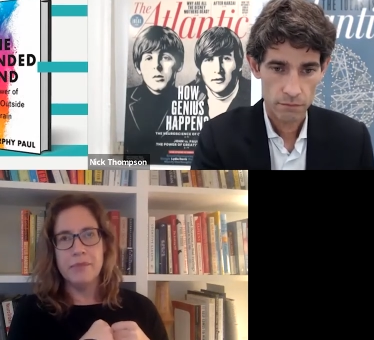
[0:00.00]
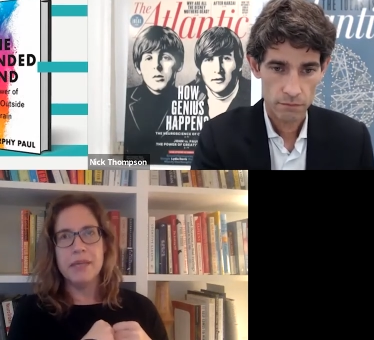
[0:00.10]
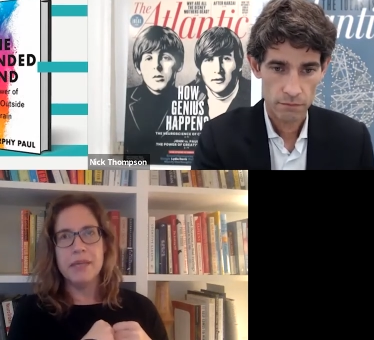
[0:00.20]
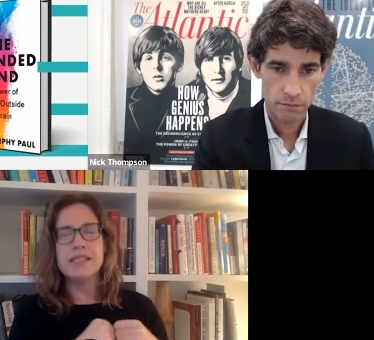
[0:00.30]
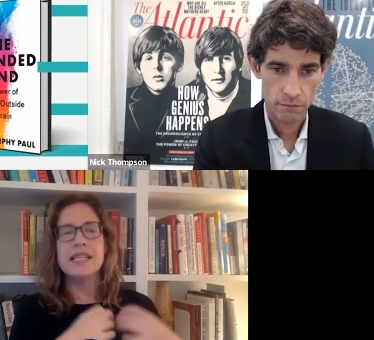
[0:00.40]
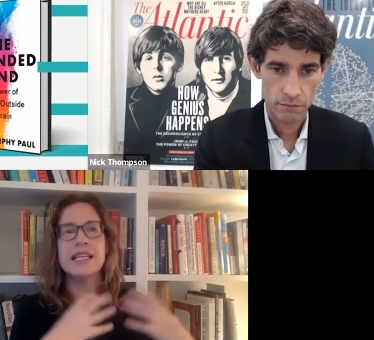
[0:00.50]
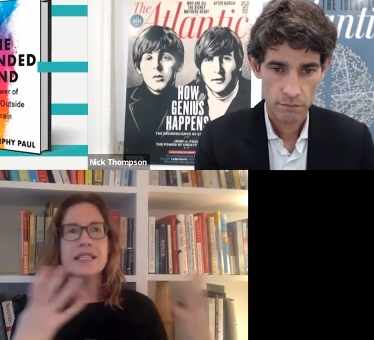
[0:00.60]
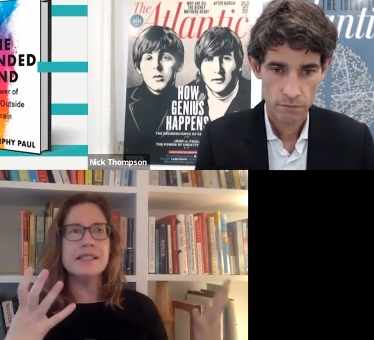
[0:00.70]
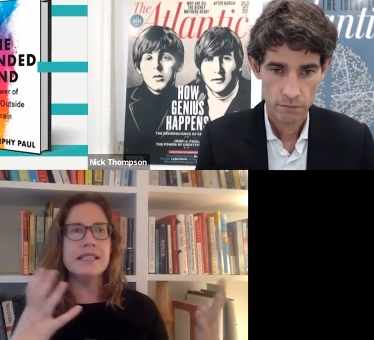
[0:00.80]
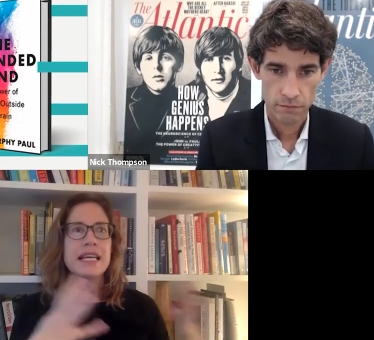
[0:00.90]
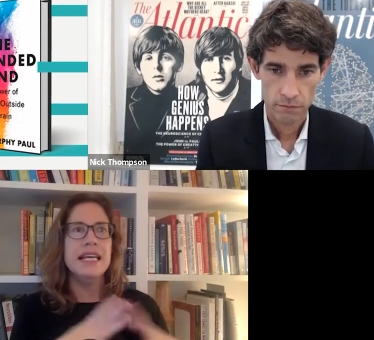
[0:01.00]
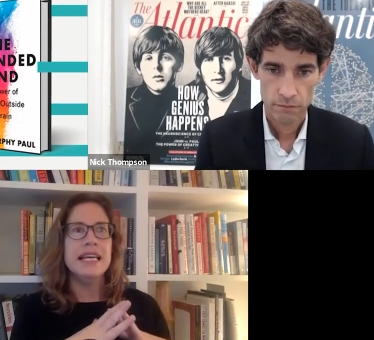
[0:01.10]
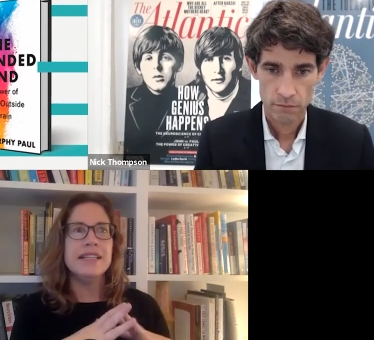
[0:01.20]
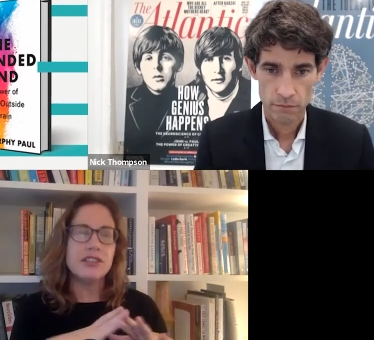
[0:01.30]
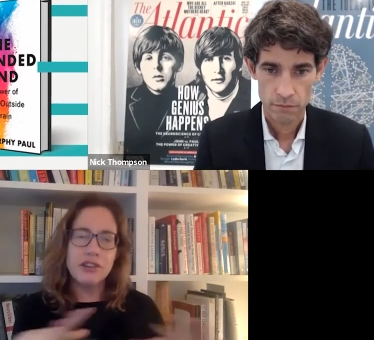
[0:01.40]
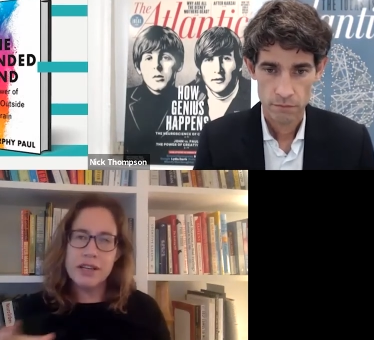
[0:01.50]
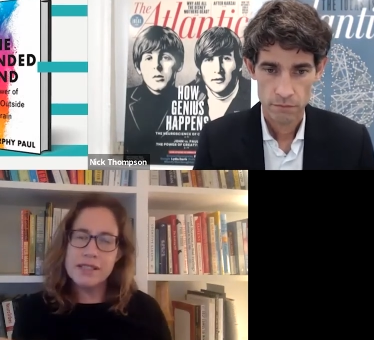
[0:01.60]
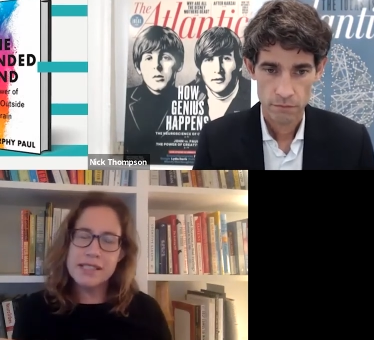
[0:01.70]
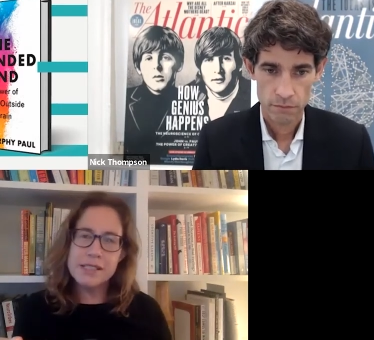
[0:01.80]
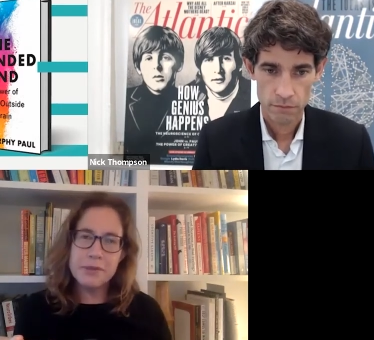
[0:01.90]
Speaker 1: um, because it is it's a
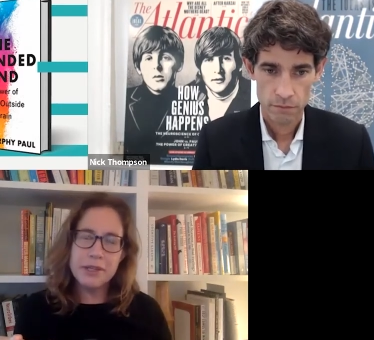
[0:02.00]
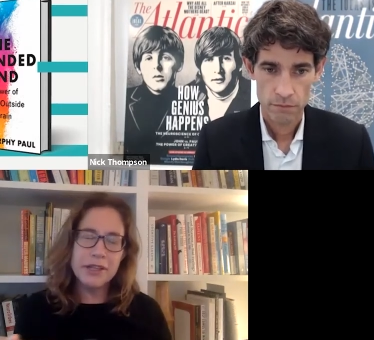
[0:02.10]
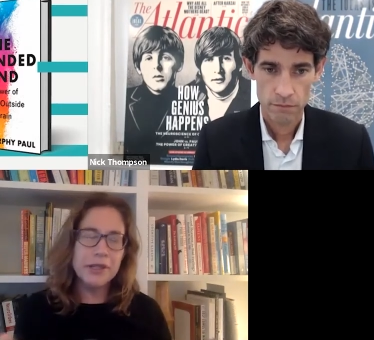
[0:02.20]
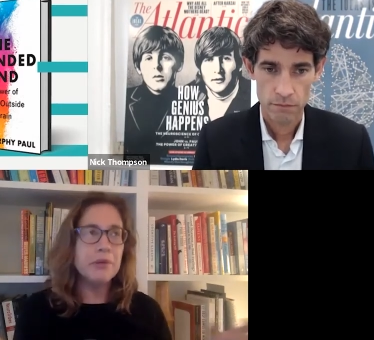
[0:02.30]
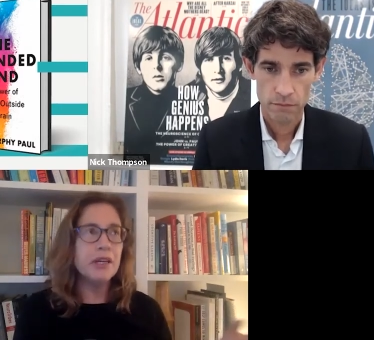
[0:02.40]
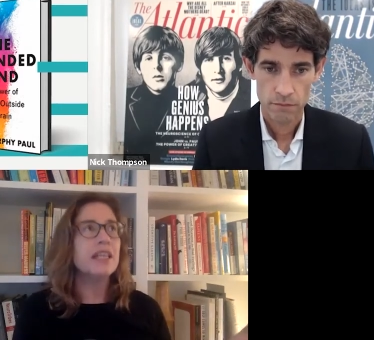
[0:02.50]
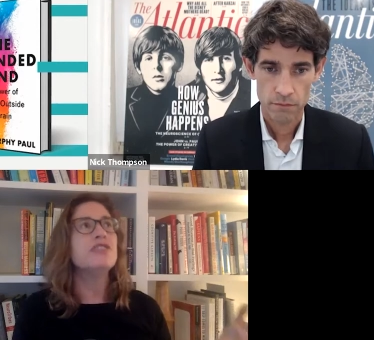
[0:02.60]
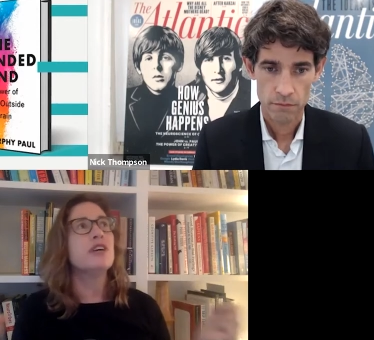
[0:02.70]
cross disciplinary book.